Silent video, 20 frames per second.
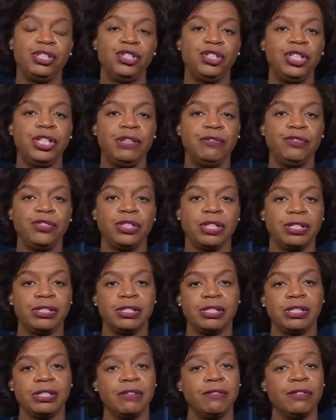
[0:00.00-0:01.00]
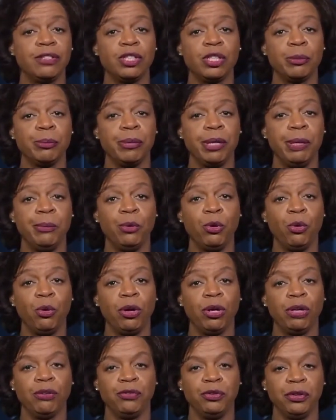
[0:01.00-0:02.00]
Chief Justice of the Supreme
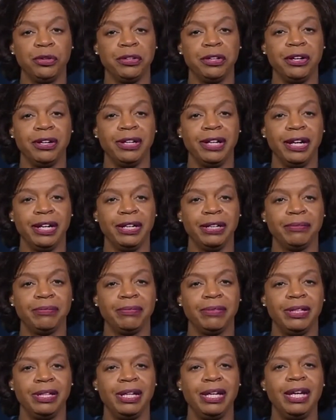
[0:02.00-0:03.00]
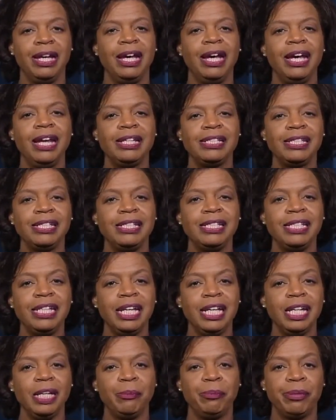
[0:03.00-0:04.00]
Court of North Carolina. It is
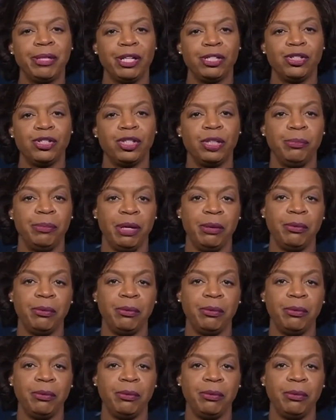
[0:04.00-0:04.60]
indeed a pleasure to be